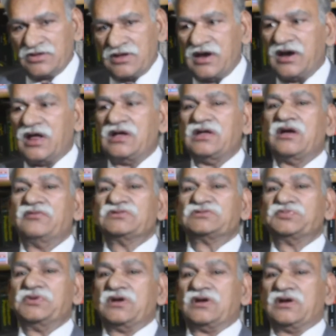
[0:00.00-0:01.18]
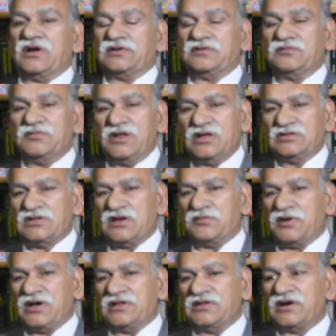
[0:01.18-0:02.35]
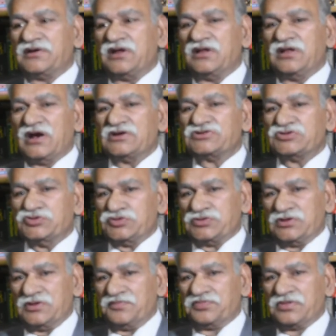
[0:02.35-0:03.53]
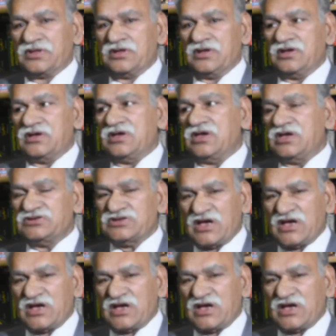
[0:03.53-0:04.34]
and I have a superior right. Meaning thereby that in that suit, he is